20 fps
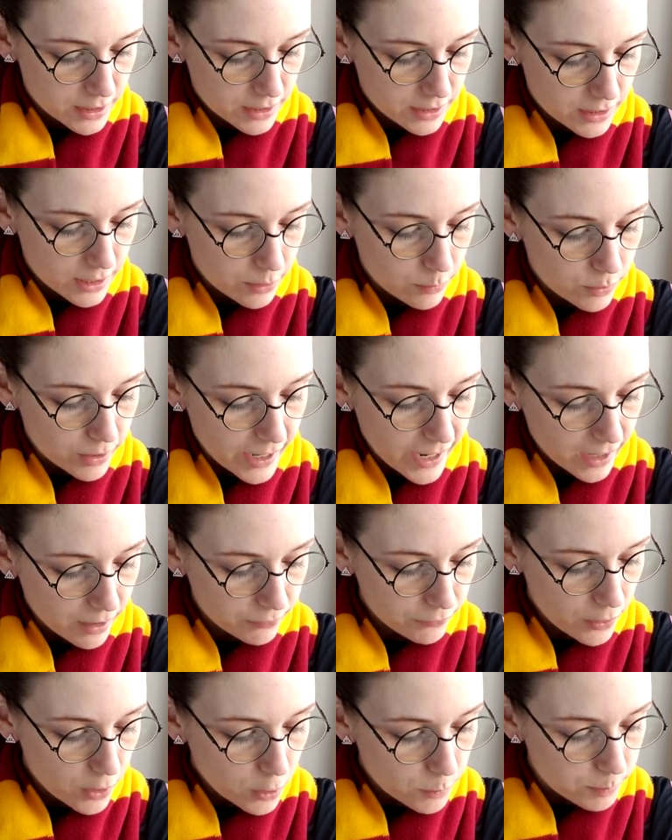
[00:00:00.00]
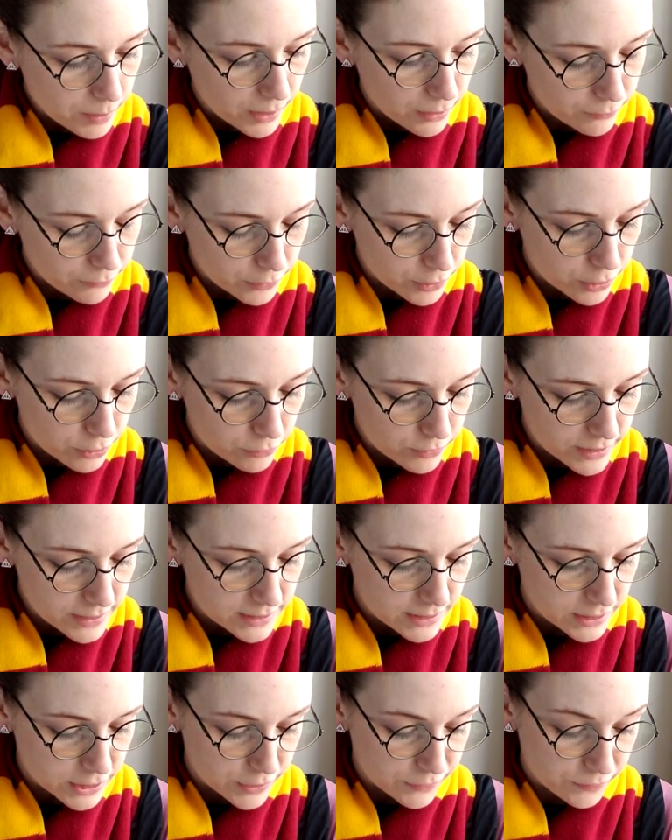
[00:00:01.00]
They were half hoping for a
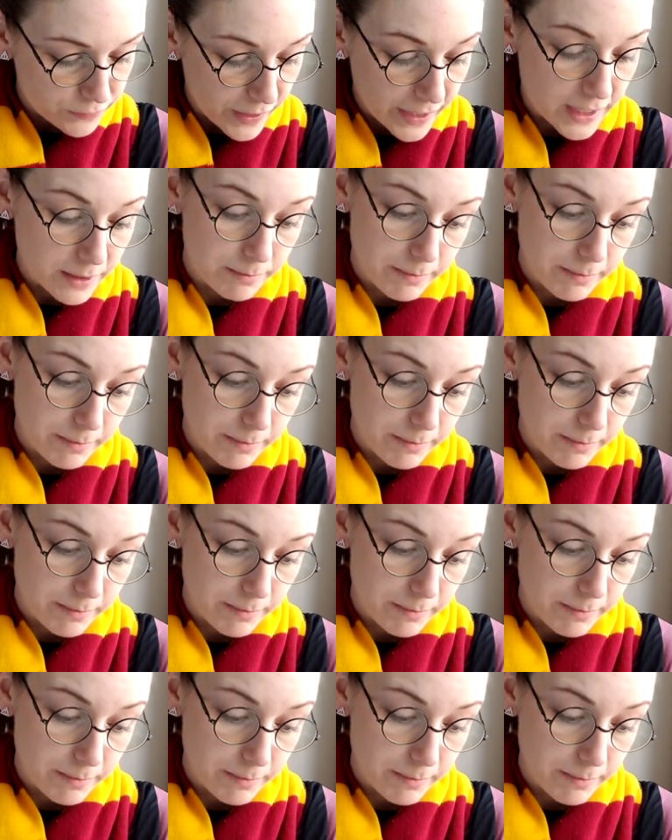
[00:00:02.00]
reason to fight